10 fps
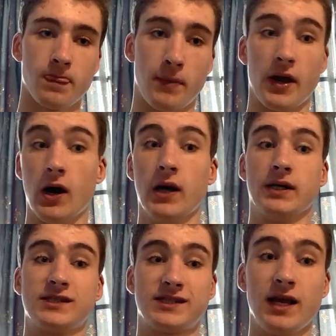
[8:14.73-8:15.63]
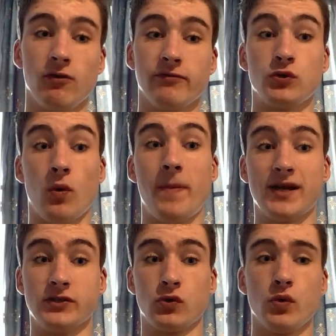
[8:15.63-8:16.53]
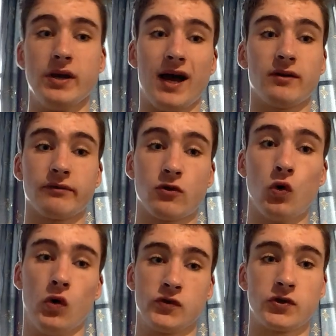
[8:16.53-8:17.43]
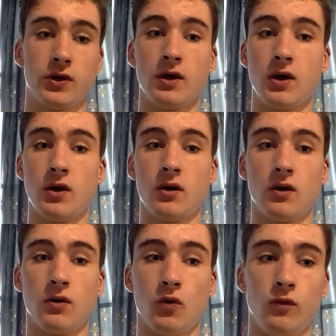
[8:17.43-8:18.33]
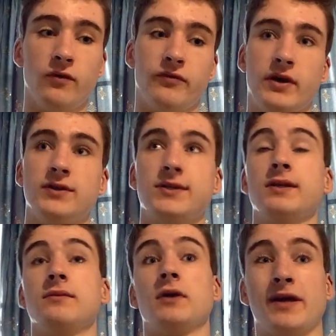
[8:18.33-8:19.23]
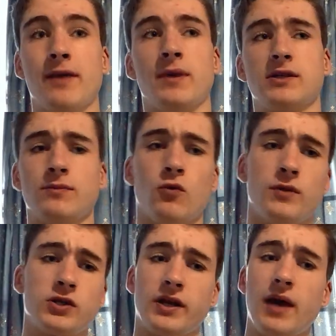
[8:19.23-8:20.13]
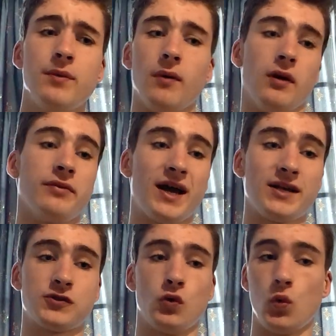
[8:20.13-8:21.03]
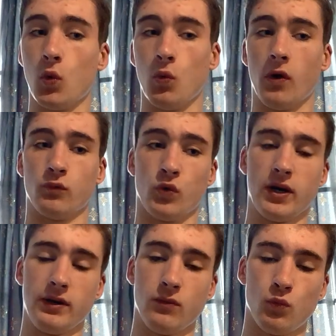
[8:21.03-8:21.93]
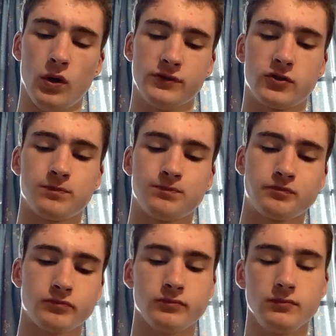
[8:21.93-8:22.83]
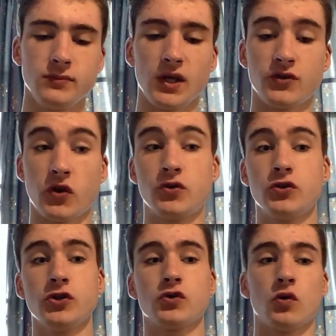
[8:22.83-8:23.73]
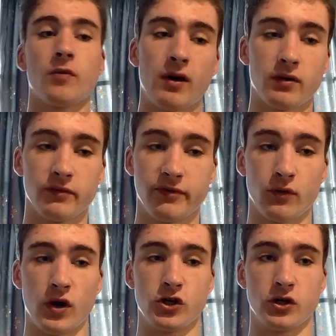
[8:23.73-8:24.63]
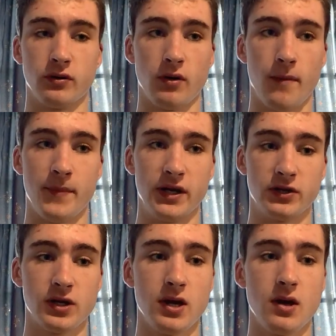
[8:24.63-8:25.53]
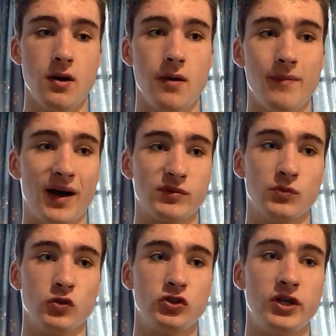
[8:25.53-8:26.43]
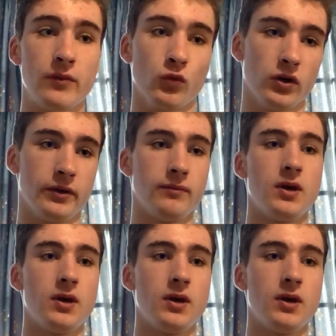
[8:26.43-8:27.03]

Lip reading: by Herne itself to a better degree. And of course, all of this again makes it more mission capable, and that's all one really wants. So to just talk about configuration a minute, perhaps more generally,